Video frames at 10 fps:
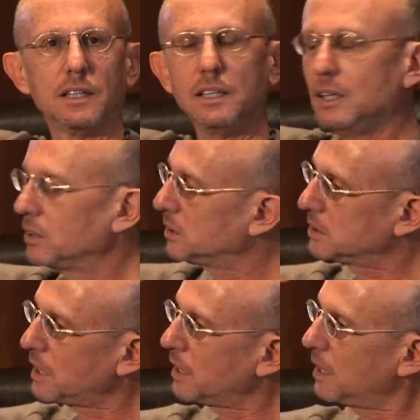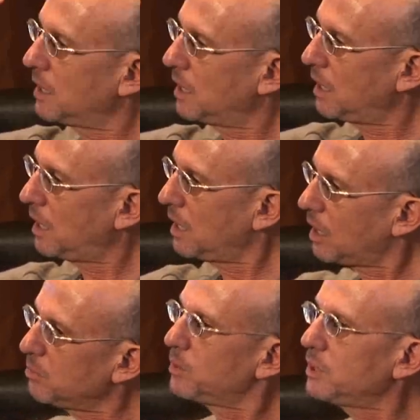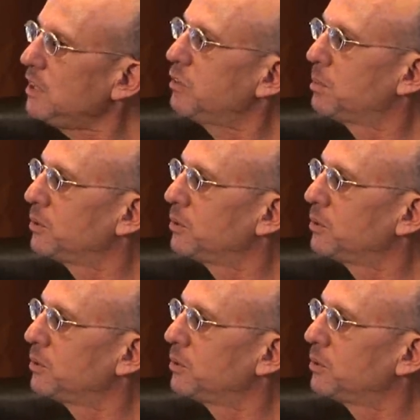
You know, just like an unbelievable